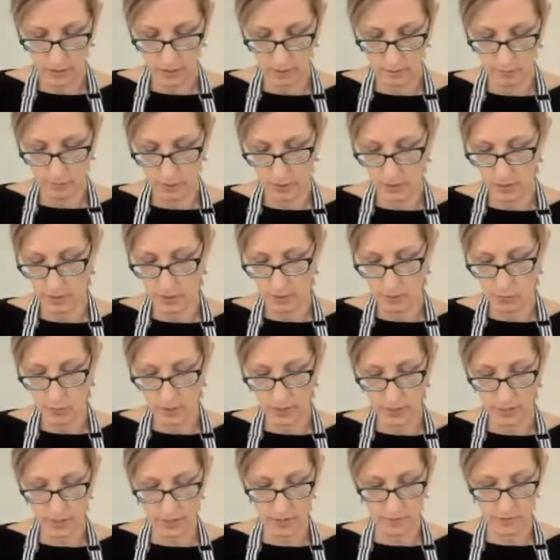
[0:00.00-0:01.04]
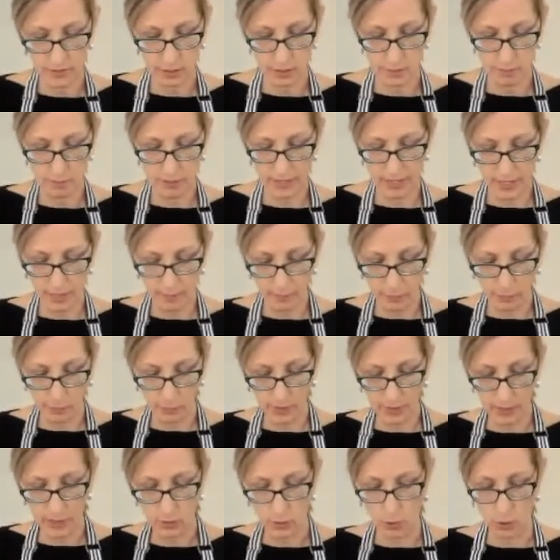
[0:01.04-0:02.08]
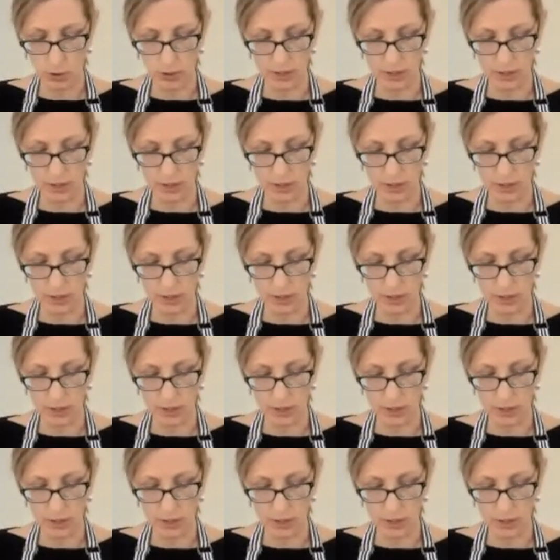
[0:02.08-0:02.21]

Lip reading: But you don't want any of those papery or